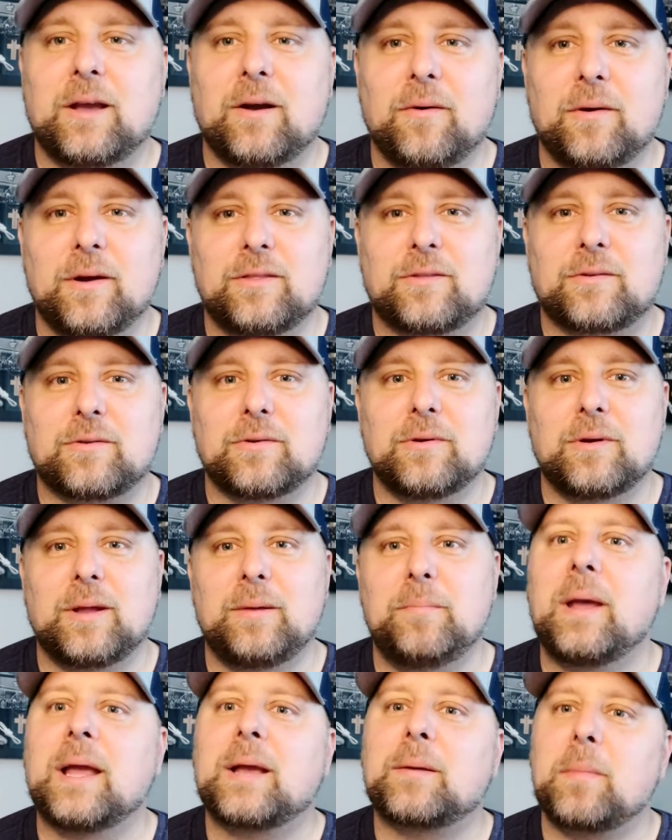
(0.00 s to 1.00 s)
going through
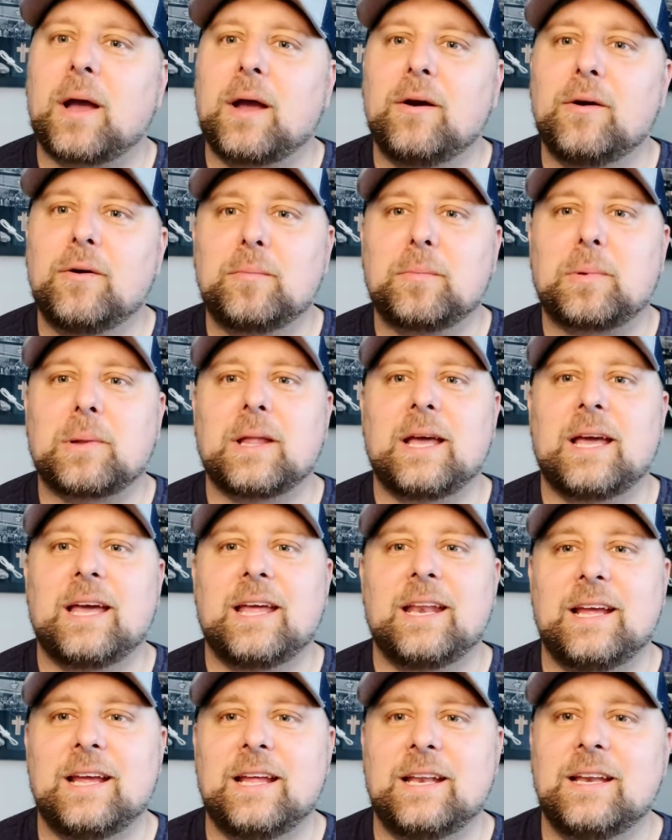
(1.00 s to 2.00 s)
and make my own
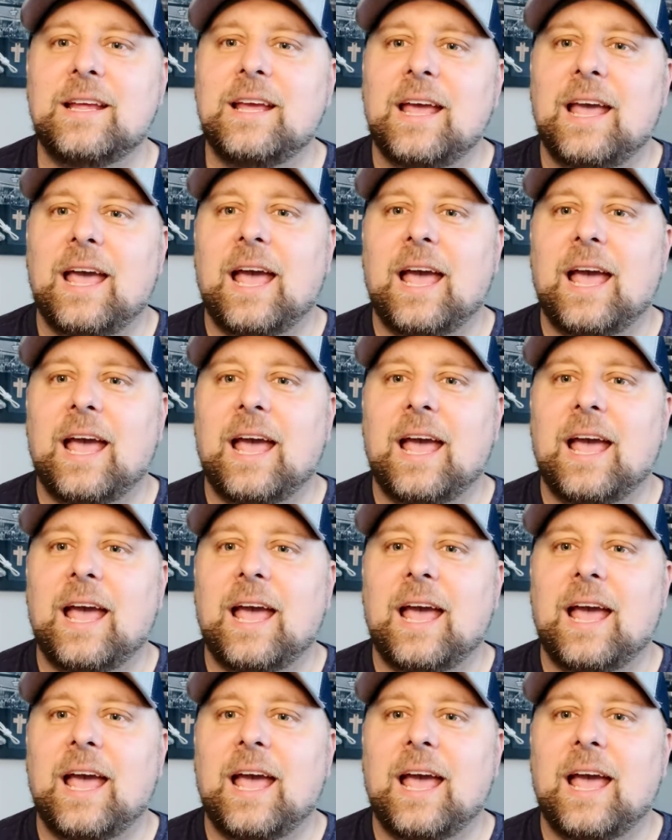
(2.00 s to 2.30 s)
plan